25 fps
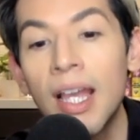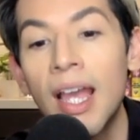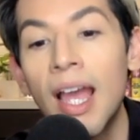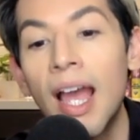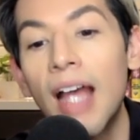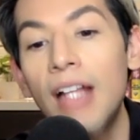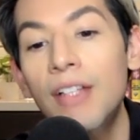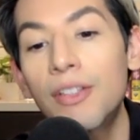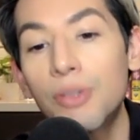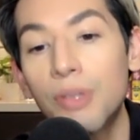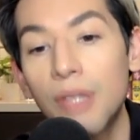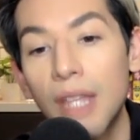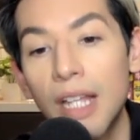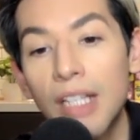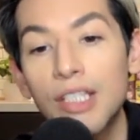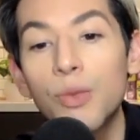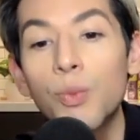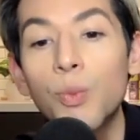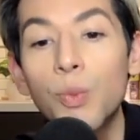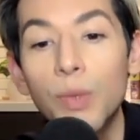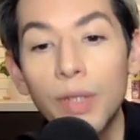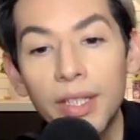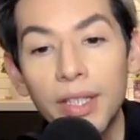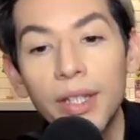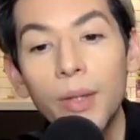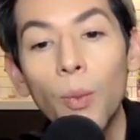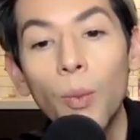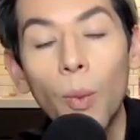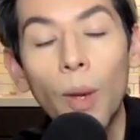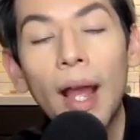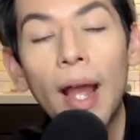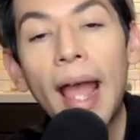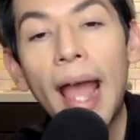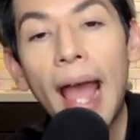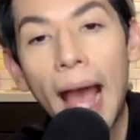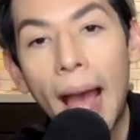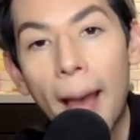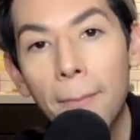And so that's really what
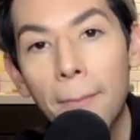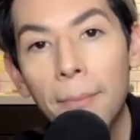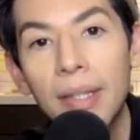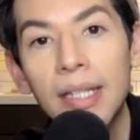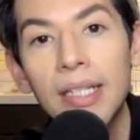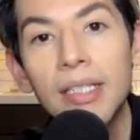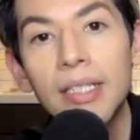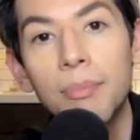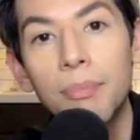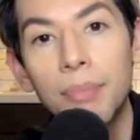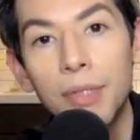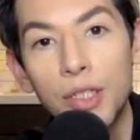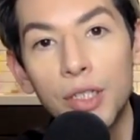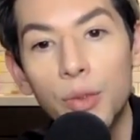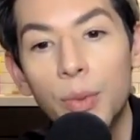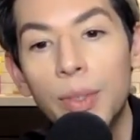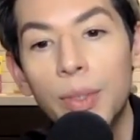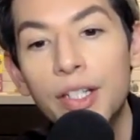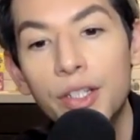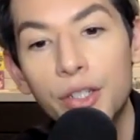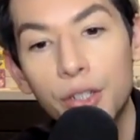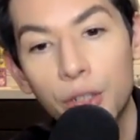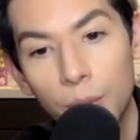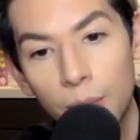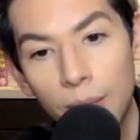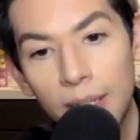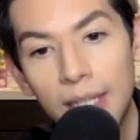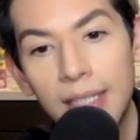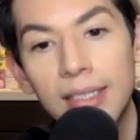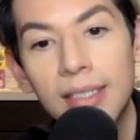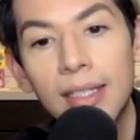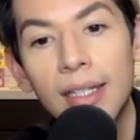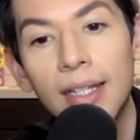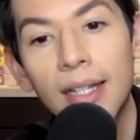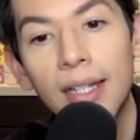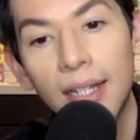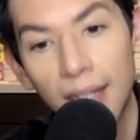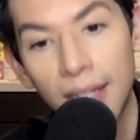happened between
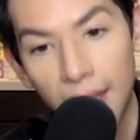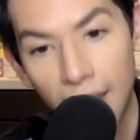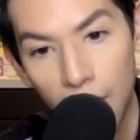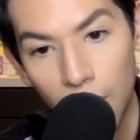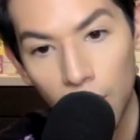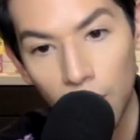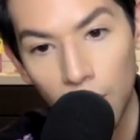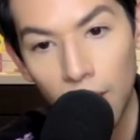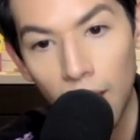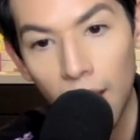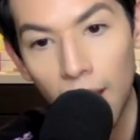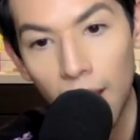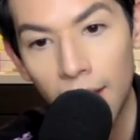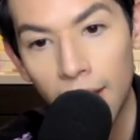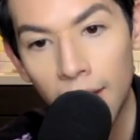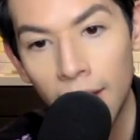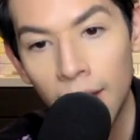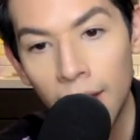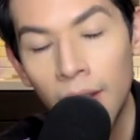Teresa and Caroline,